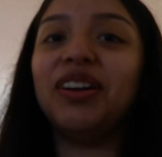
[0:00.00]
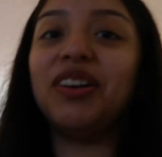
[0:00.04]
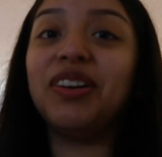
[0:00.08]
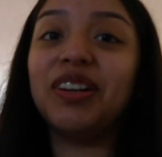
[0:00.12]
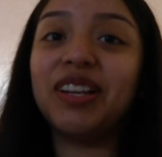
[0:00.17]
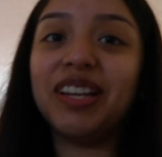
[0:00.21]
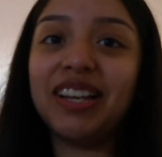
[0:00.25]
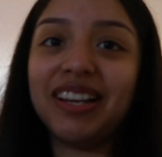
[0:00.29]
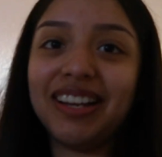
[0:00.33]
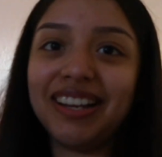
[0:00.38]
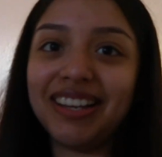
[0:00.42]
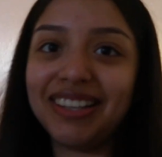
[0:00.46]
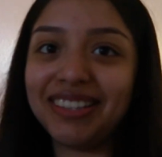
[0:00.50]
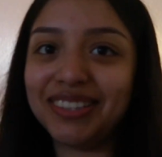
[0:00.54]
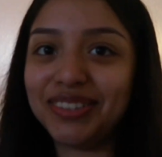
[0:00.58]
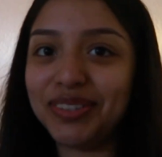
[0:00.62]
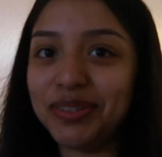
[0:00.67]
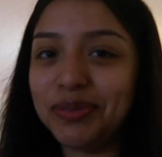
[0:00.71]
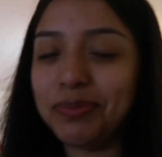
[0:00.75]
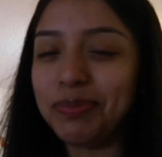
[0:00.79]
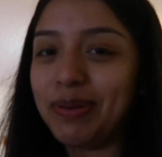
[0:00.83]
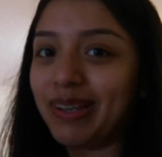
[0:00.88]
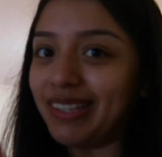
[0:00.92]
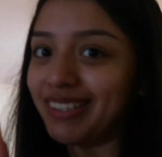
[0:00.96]
Oh yeah, guys.
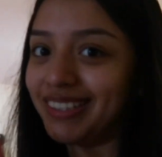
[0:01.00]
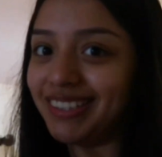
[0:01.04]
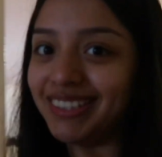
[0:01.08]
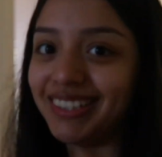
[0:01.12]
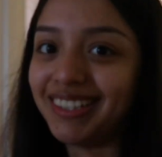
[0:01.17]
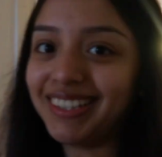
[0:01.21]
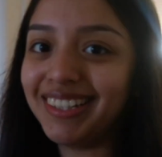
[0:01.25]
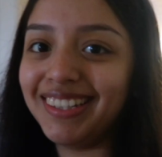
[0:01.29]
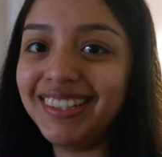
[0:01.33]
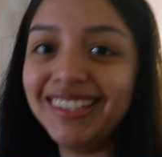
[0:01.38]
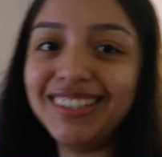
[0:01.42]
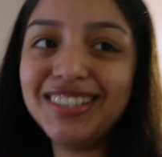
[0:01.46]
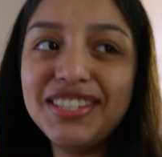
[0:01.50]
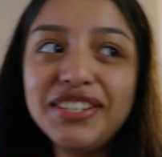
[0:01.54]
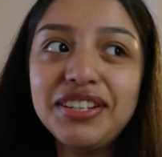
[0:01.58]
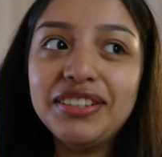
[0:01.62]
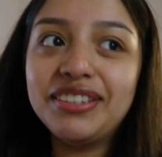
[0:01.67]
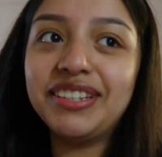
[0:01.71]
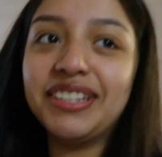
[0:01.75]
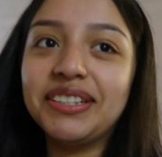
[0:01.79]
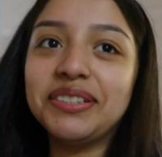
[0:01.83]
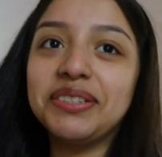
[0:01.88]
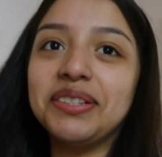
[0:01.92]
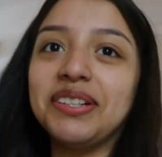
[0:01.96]
So basically, she
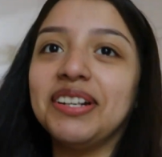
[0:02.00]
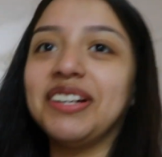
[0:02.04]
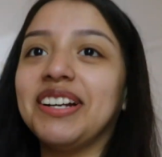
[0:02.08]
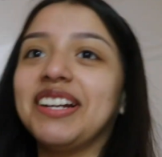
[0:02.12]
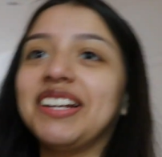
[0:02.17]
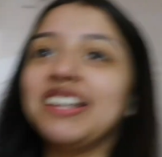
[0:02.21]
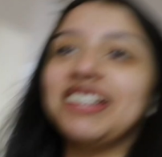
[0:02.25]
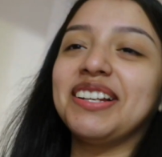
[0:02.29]
thinks we're